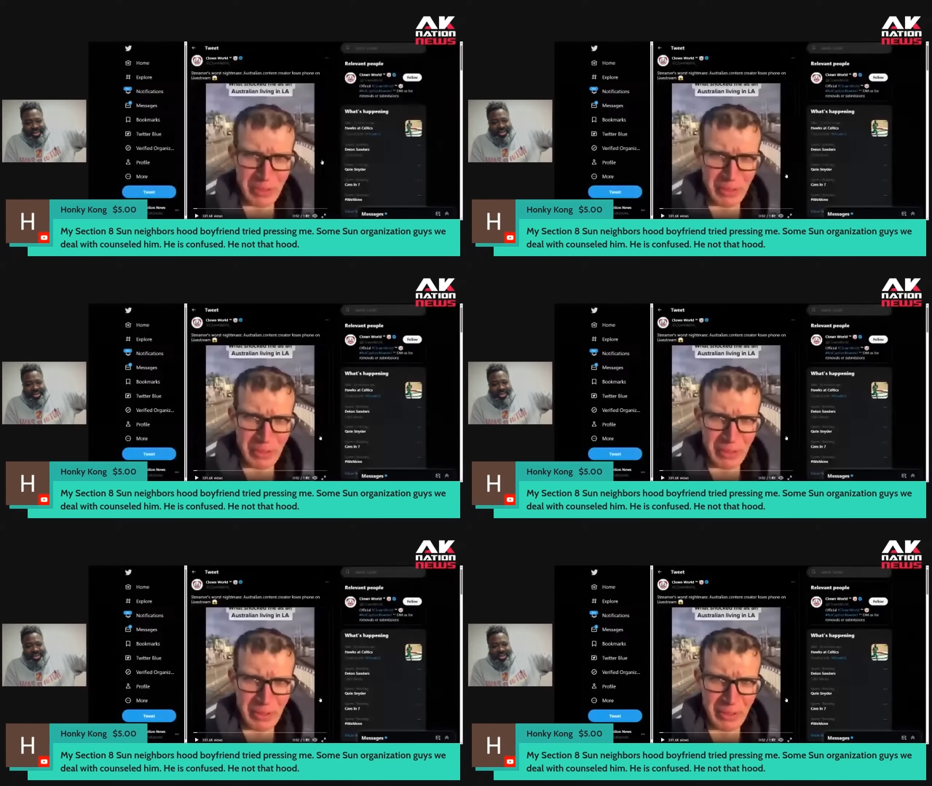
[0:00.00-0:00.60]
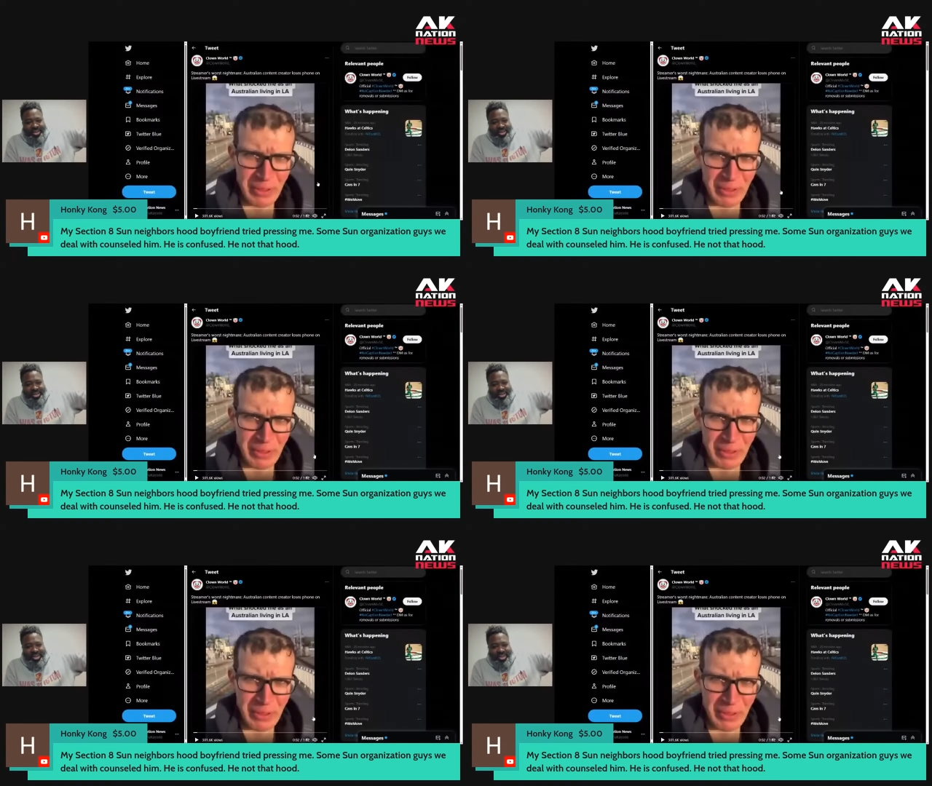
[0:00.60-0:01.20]

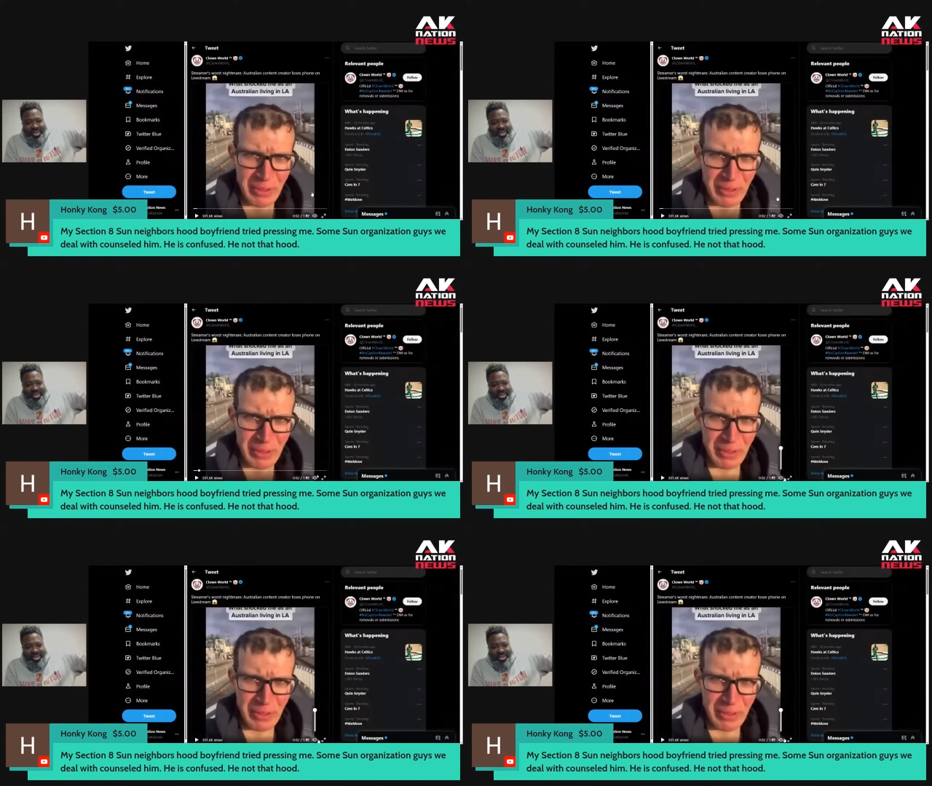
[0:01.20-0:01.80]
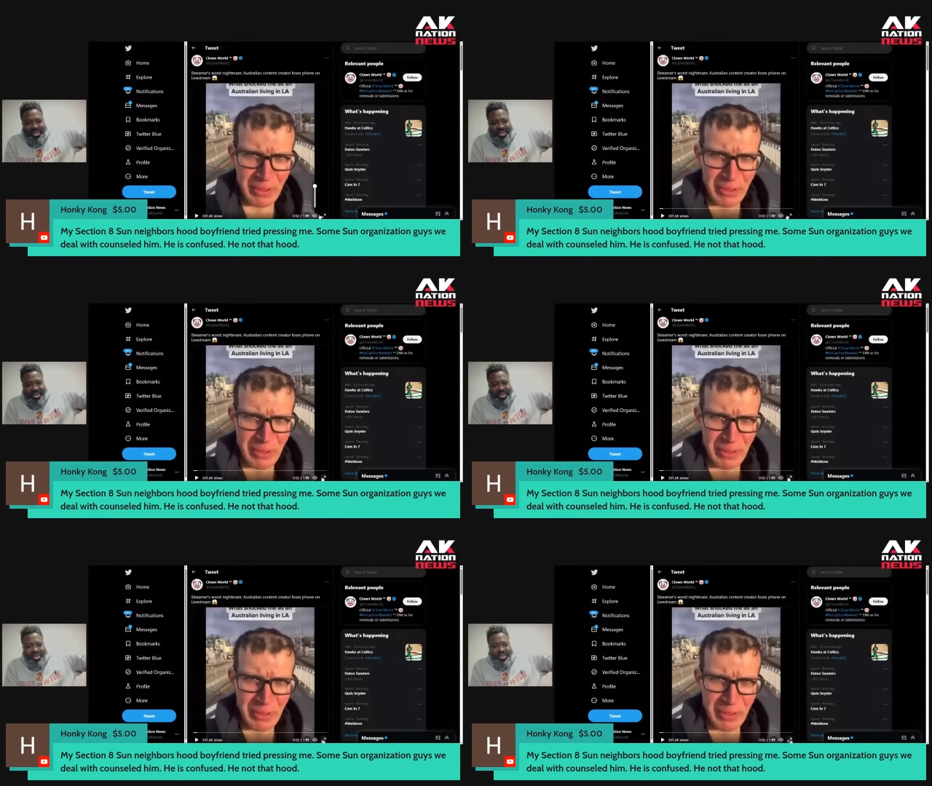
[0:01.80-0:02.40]

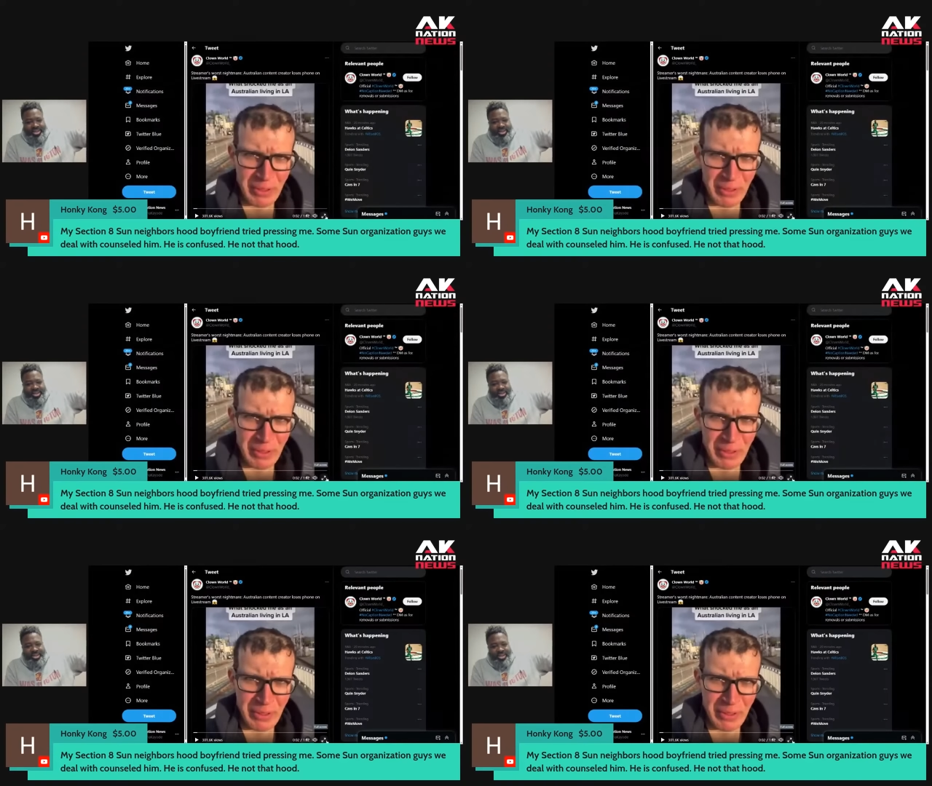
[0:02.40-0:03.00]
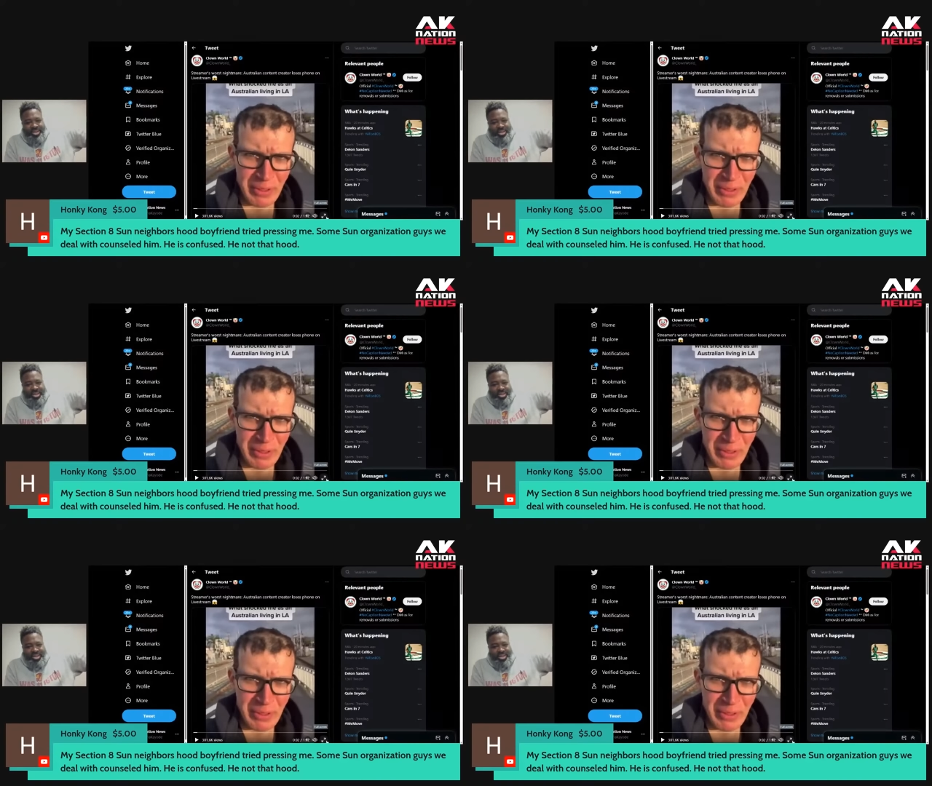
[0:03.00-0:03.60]

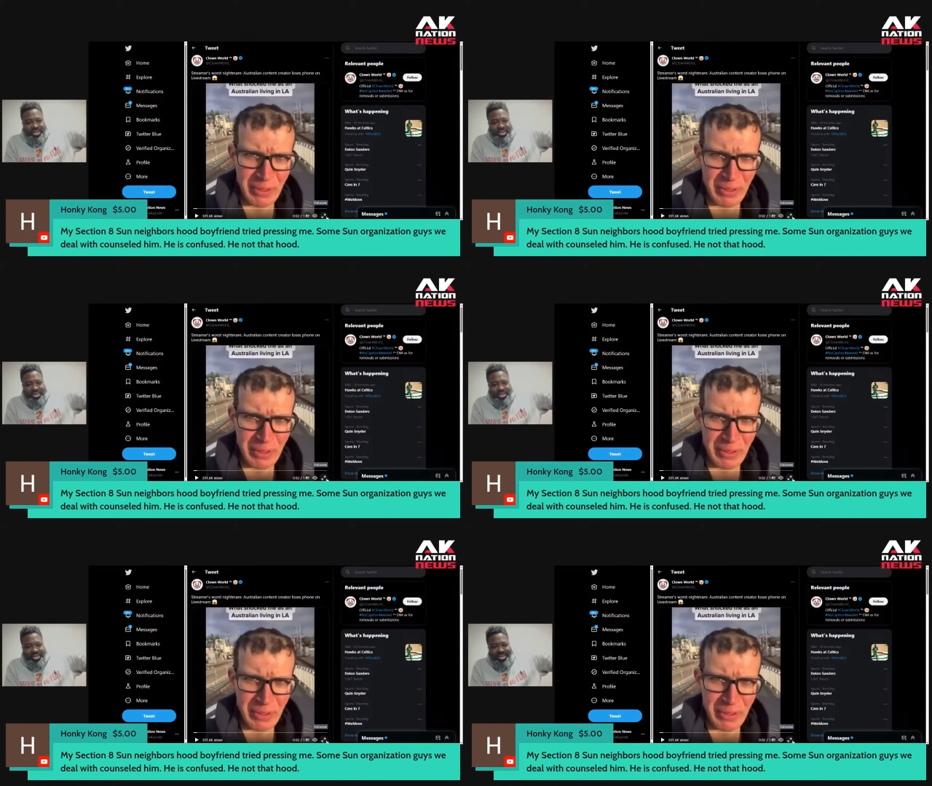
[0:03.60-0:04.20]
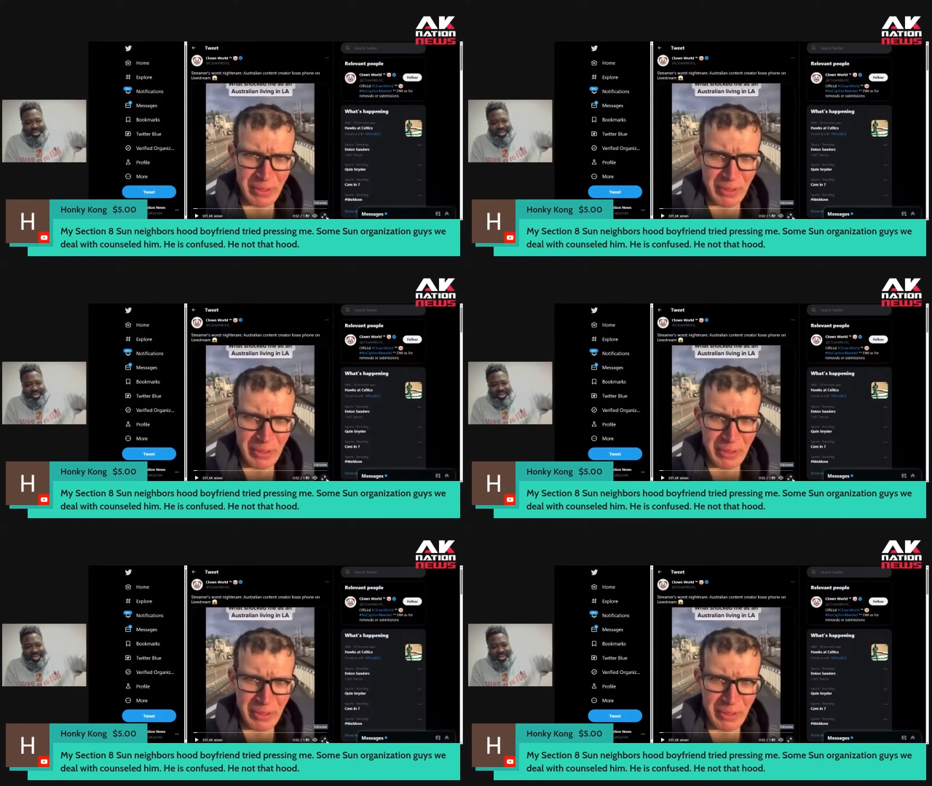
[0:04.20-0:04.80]

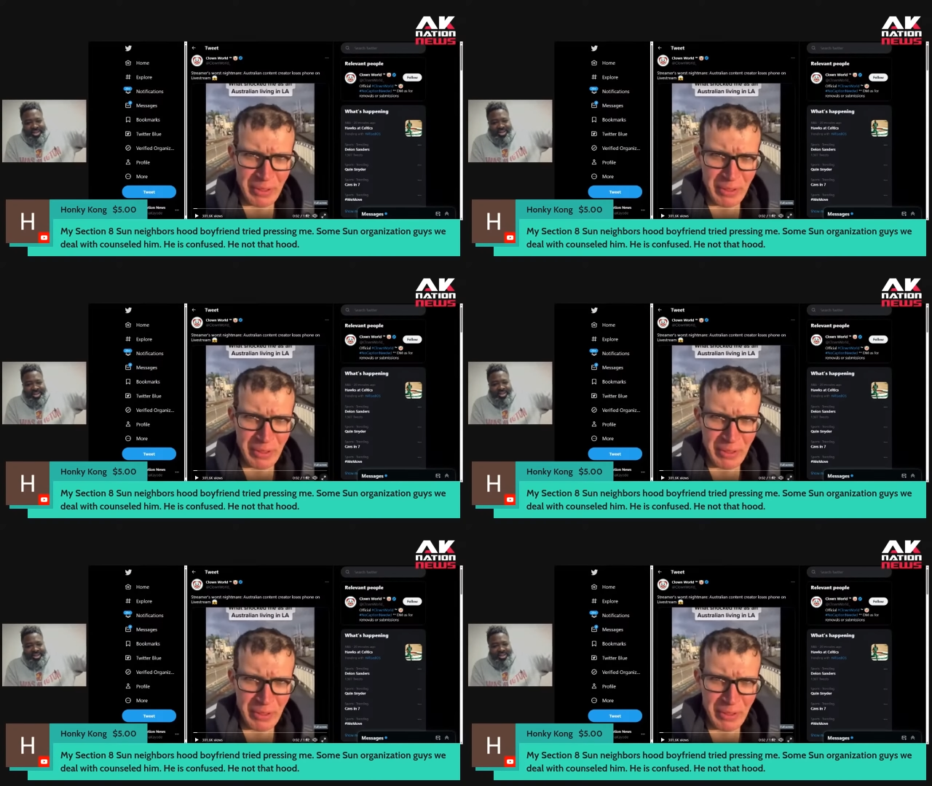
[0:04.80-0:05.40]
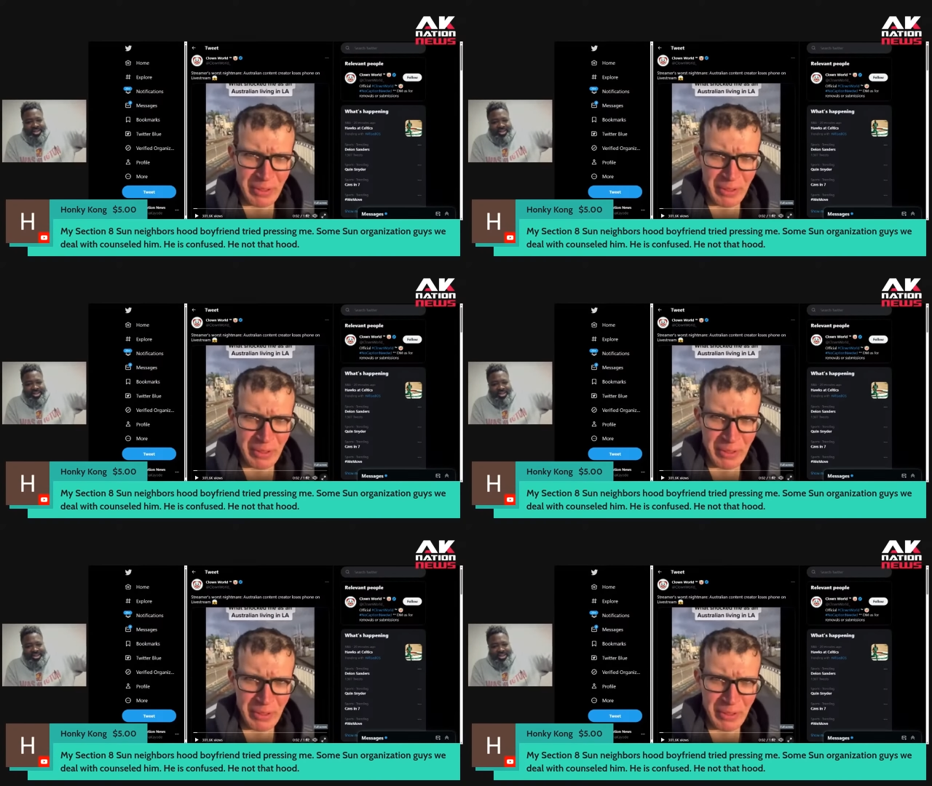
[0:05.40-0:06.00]

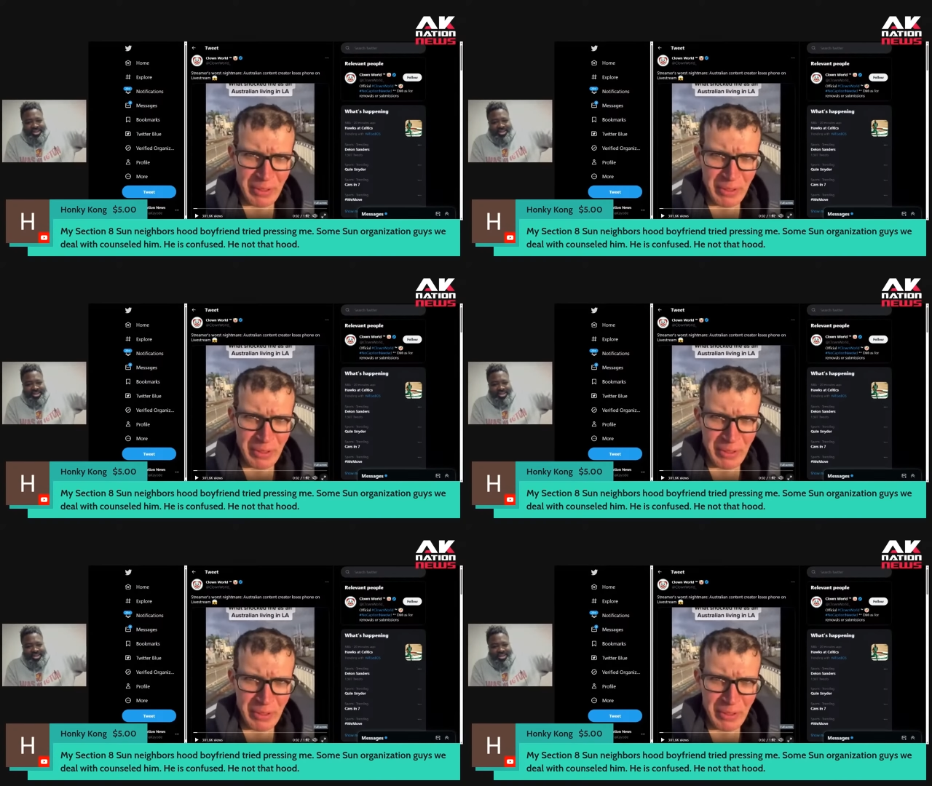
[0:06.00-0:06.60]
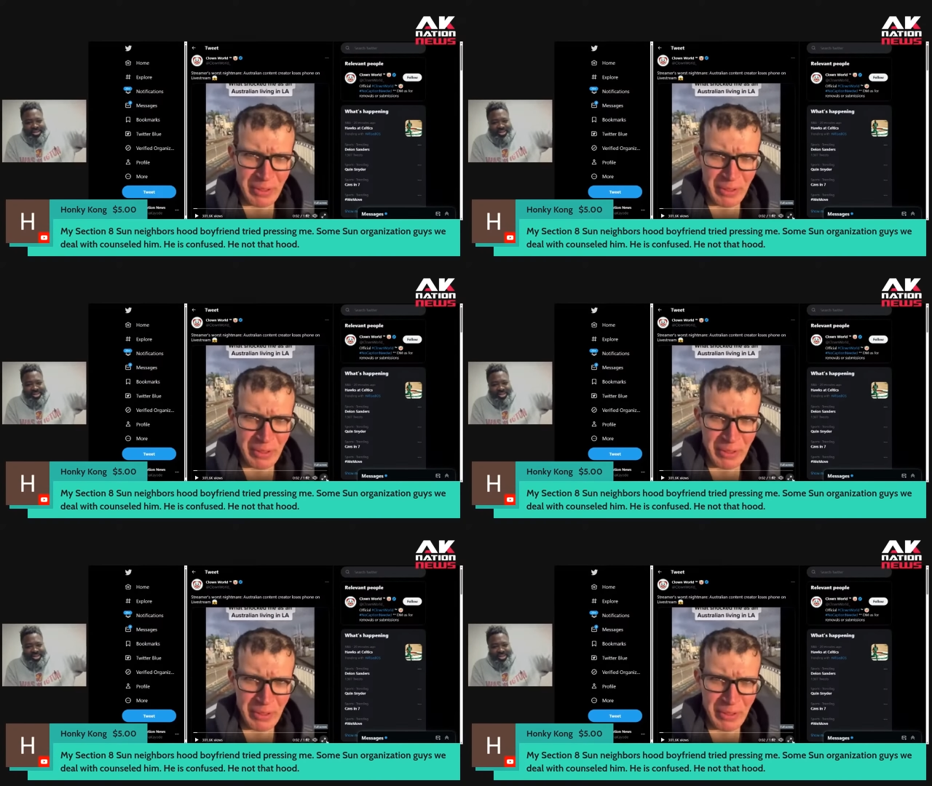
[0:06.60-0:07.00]
No one is speaking in this clip.